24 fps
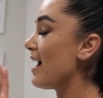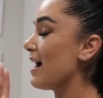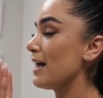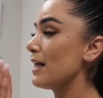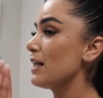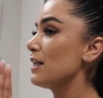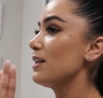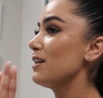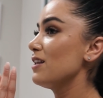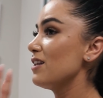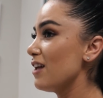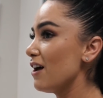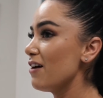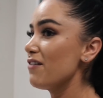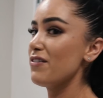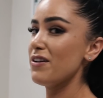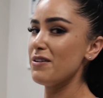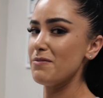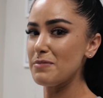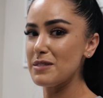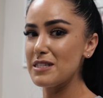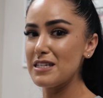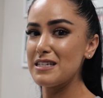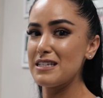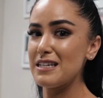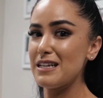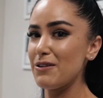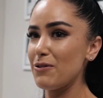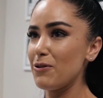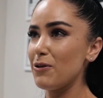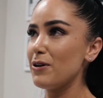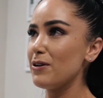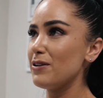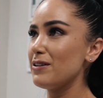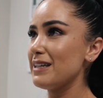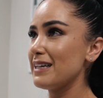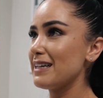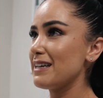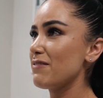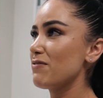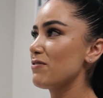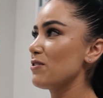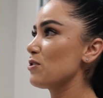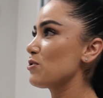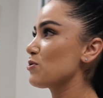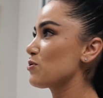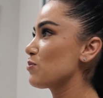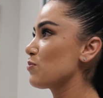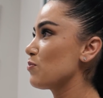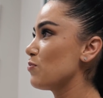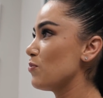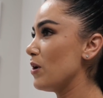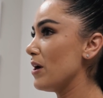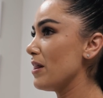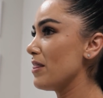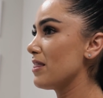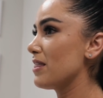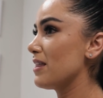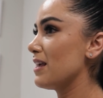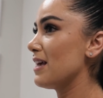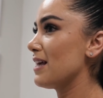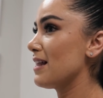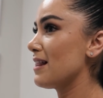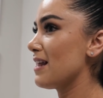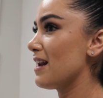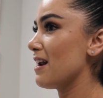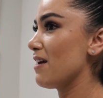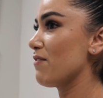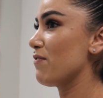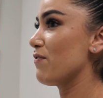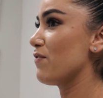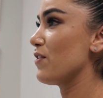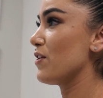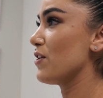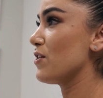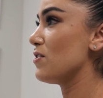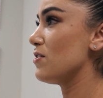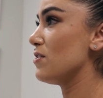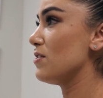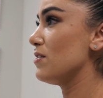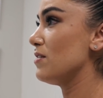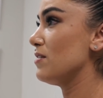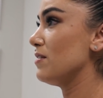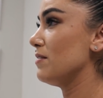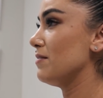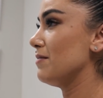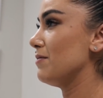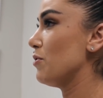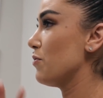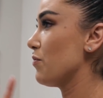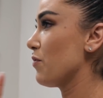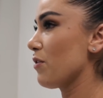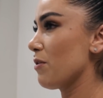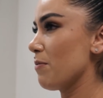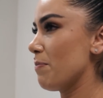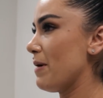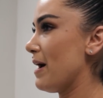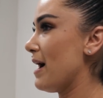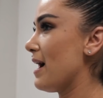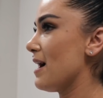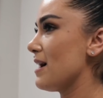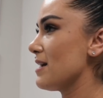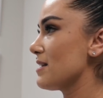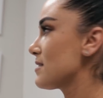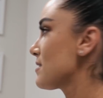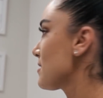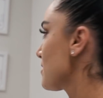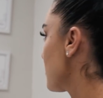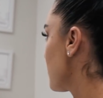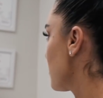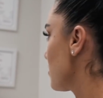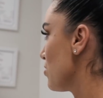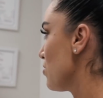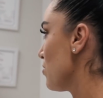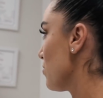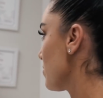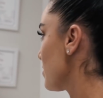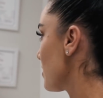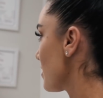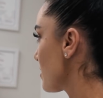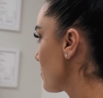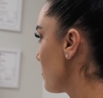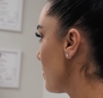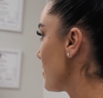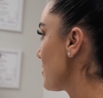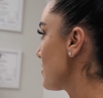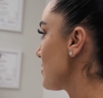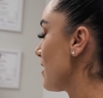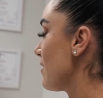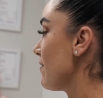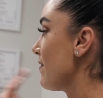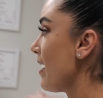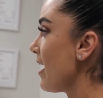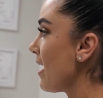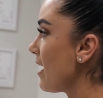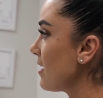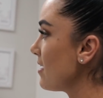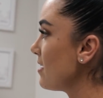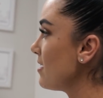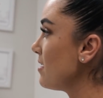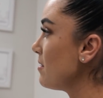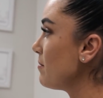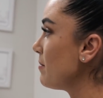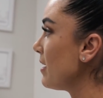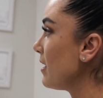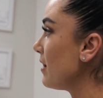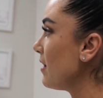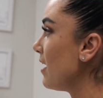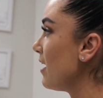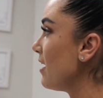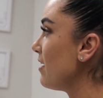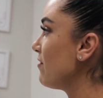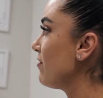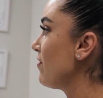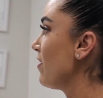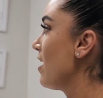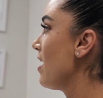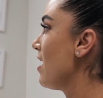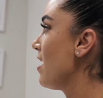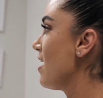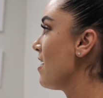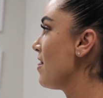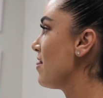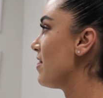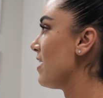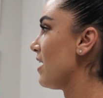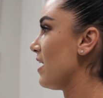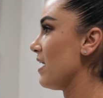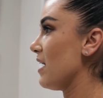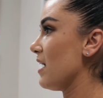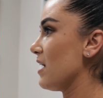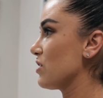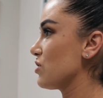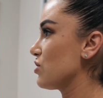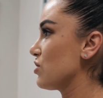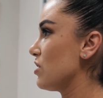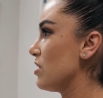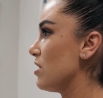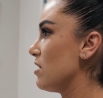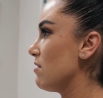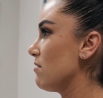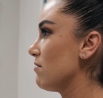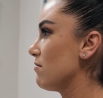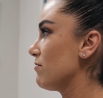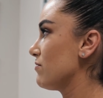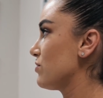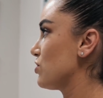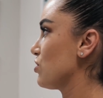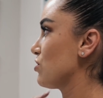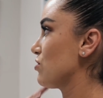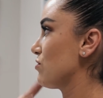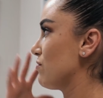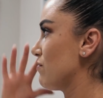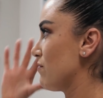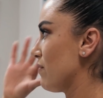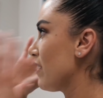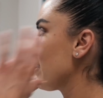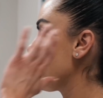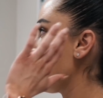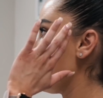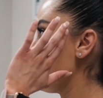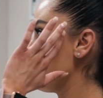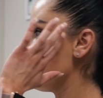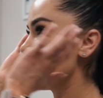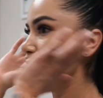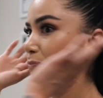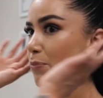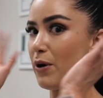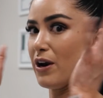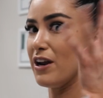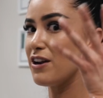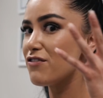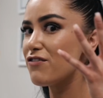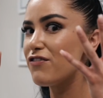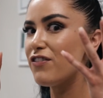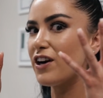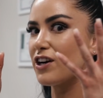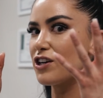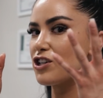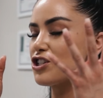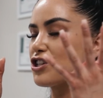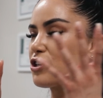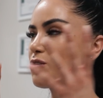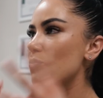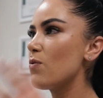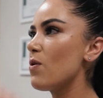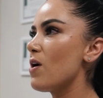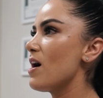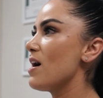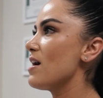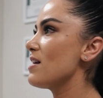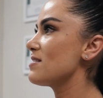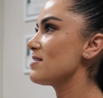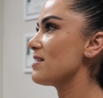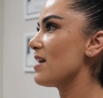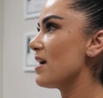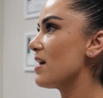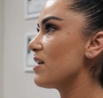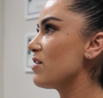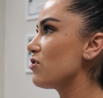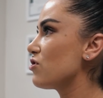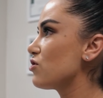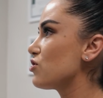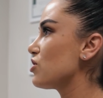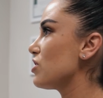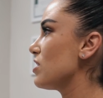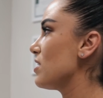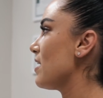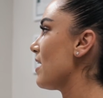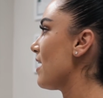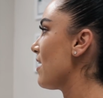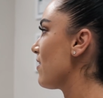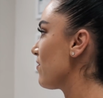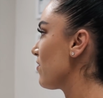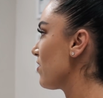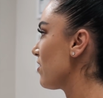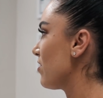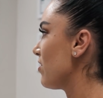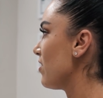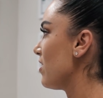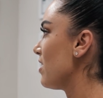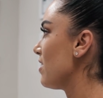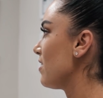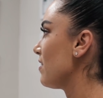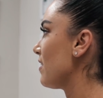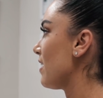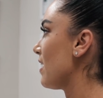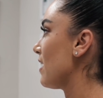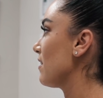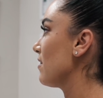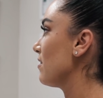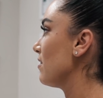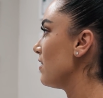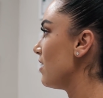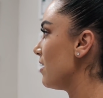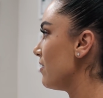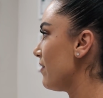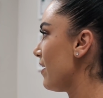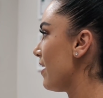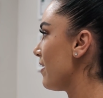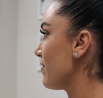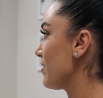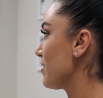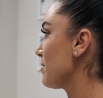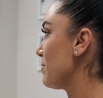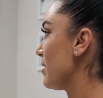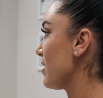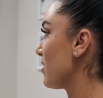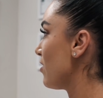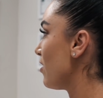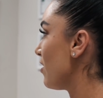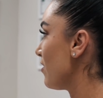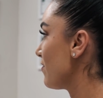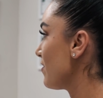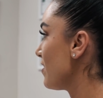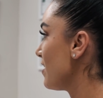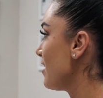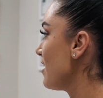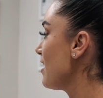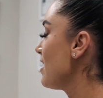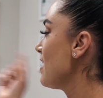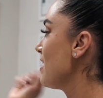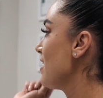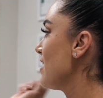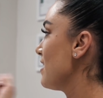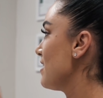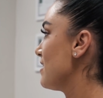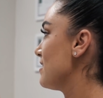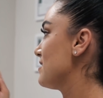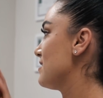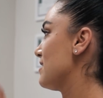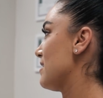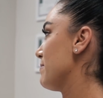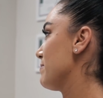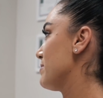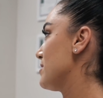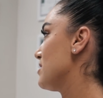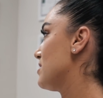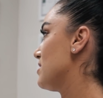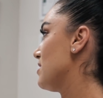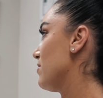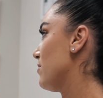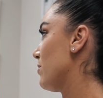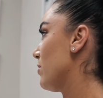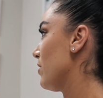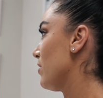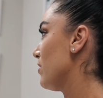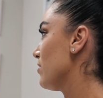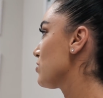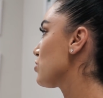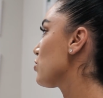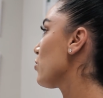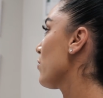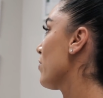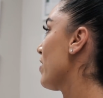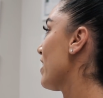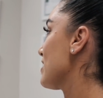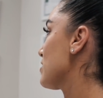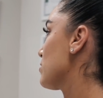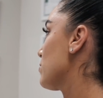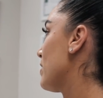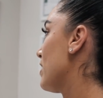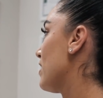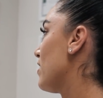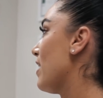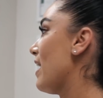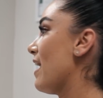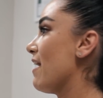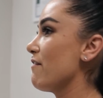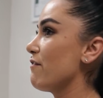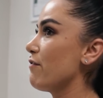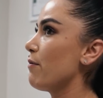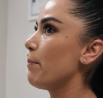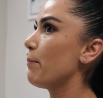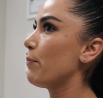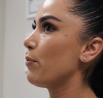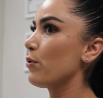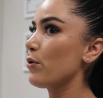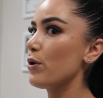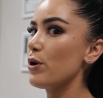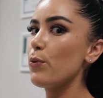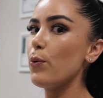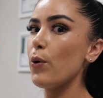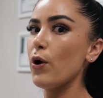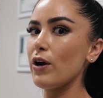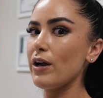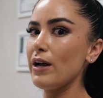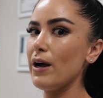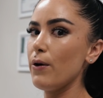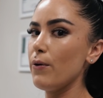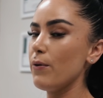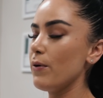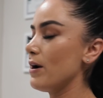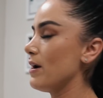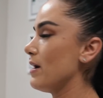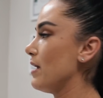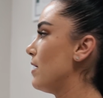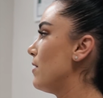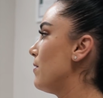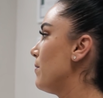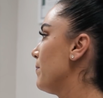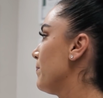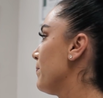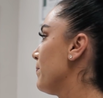oil. I love MCT oil. Like, if there's one thing that I feel over the past 6 months that I've added in my life, that I actually just, again, brain function wise, energy, everything that I love having in my coffee is the MCT oil. So that's what I'll have pre-workout right now.